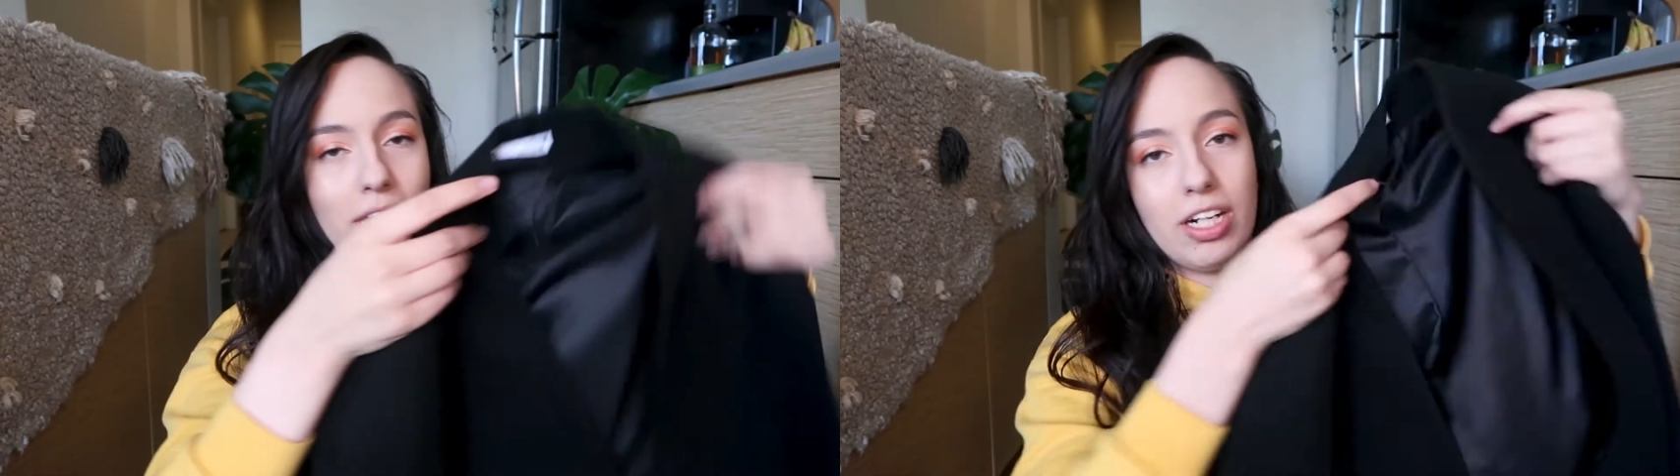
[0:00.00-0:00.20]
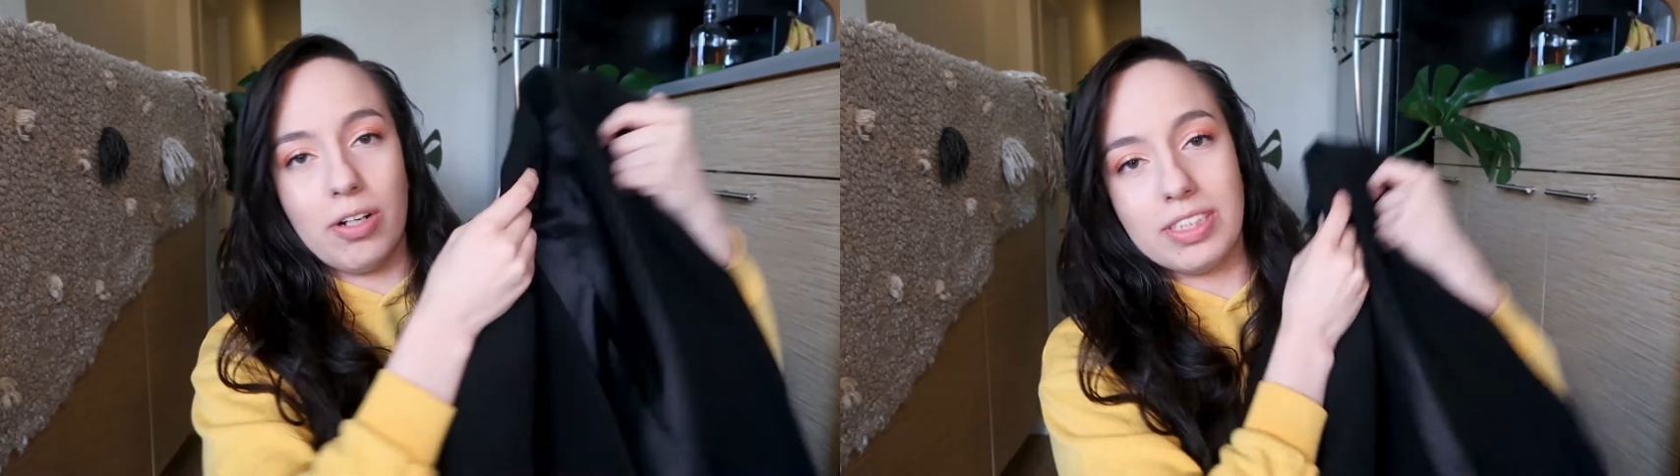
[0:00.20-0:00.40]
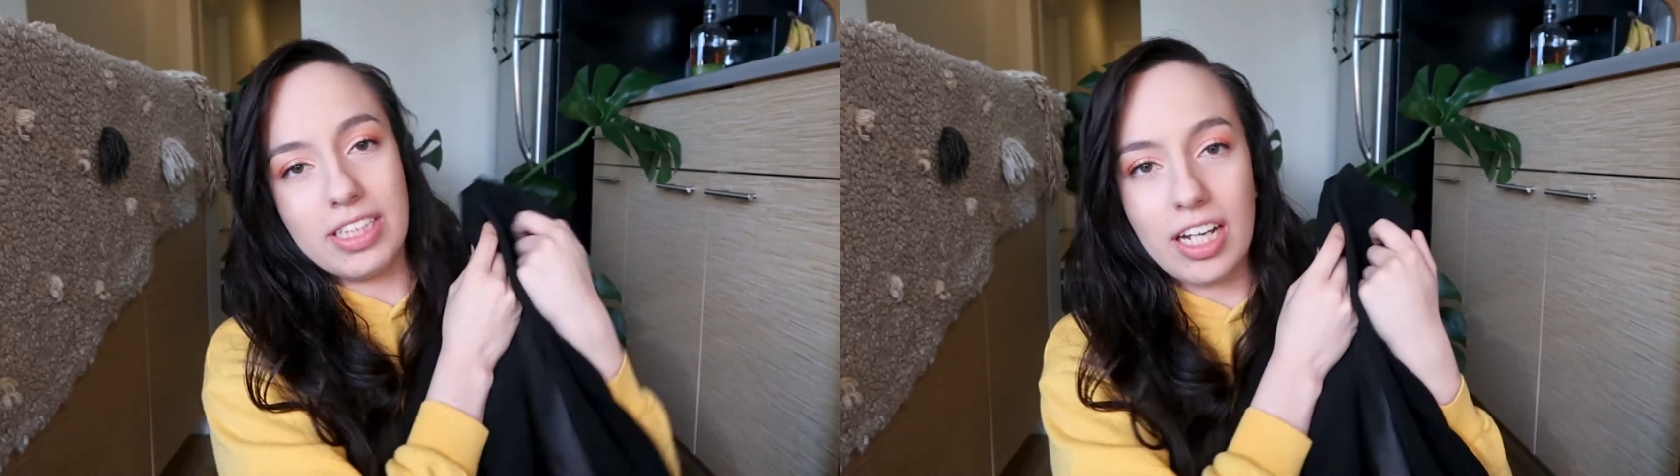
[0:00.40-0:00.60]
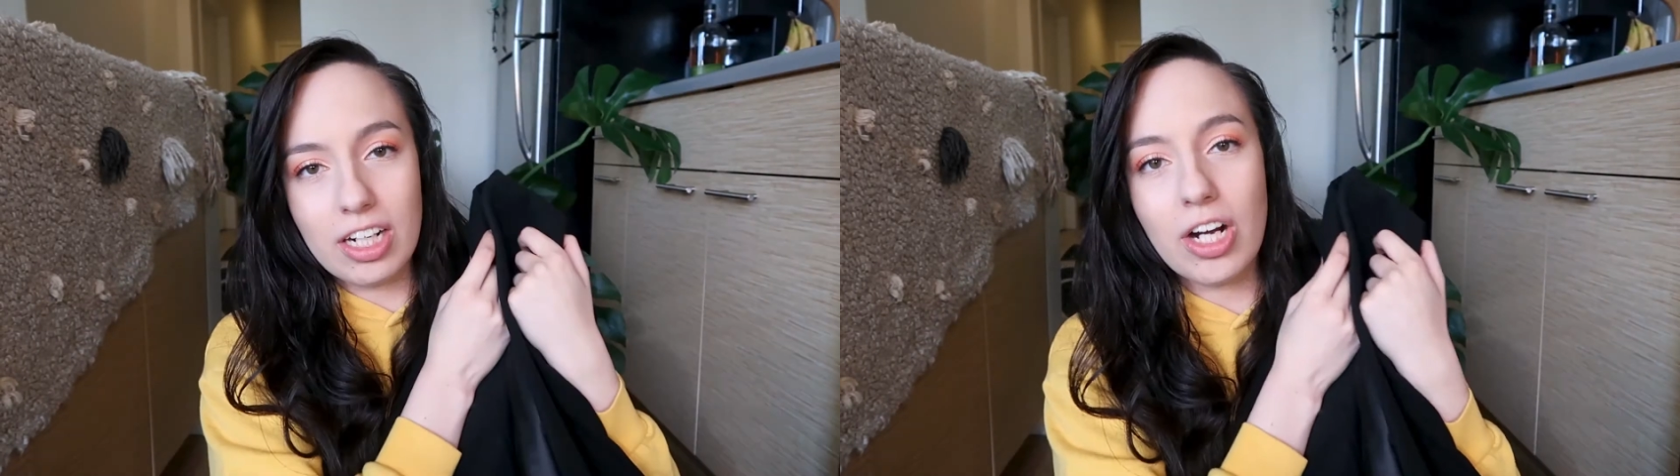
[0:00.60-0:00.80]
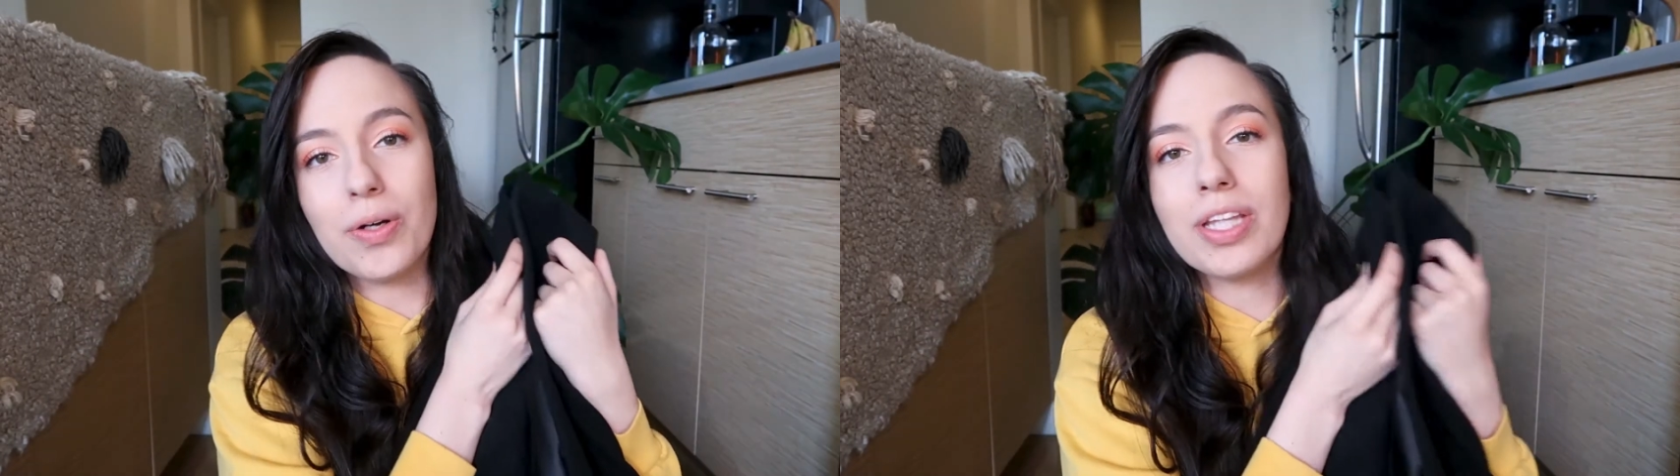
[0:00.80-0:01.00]
but I know it's the kind of
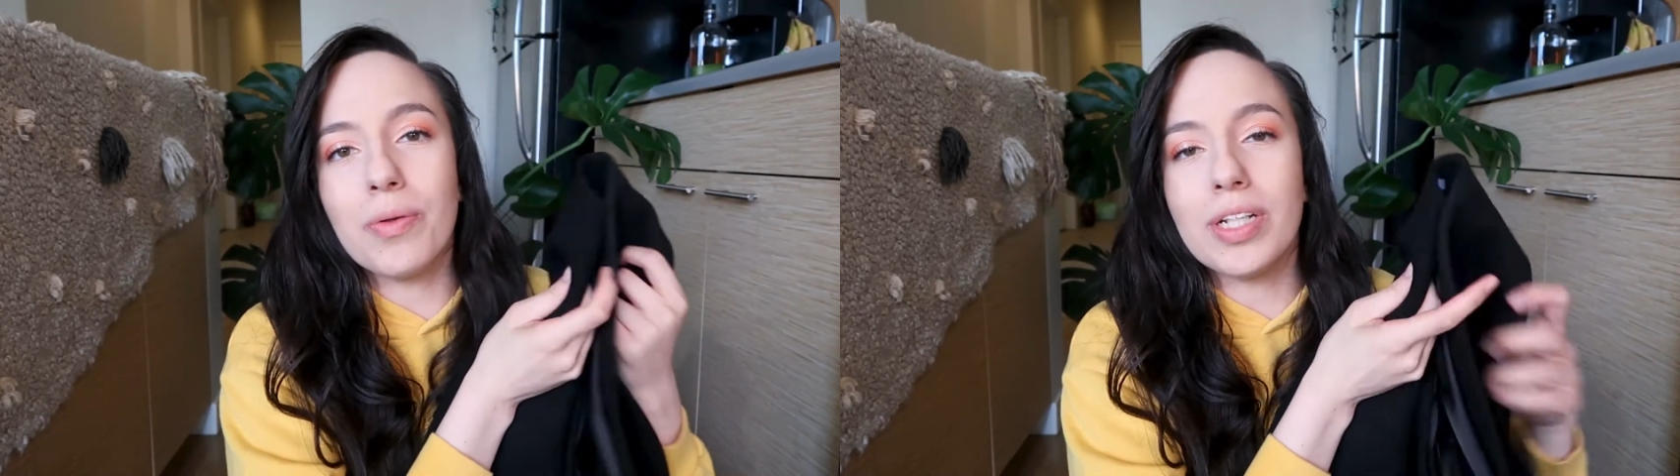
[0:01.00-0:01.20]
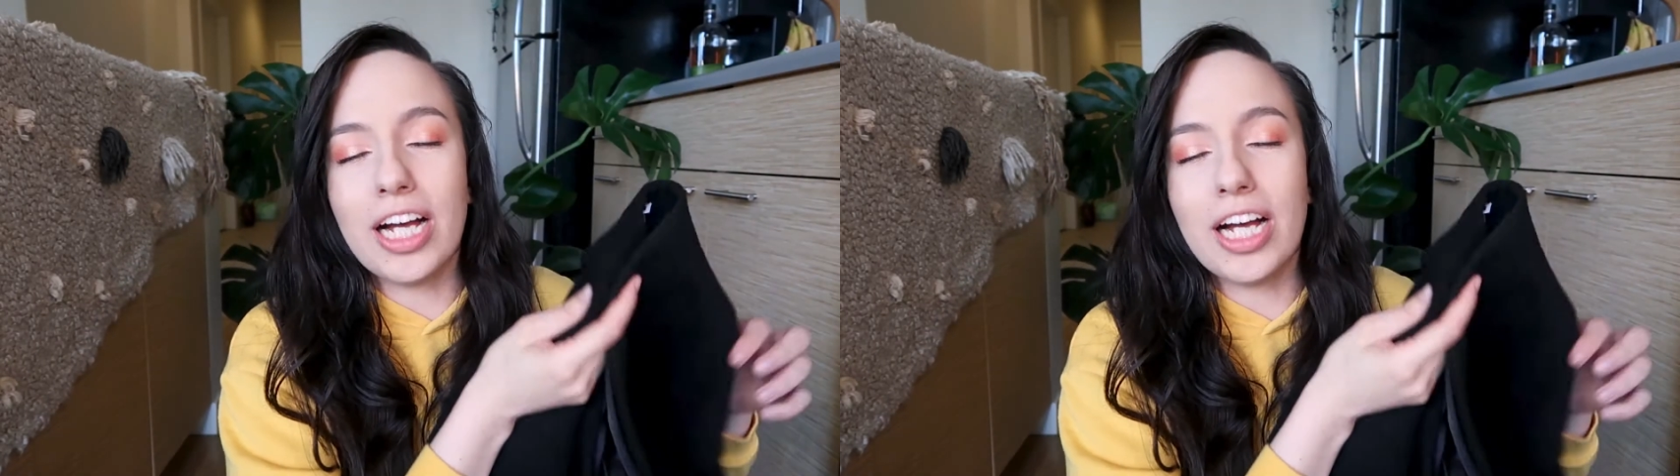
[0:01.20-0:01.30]
coat that will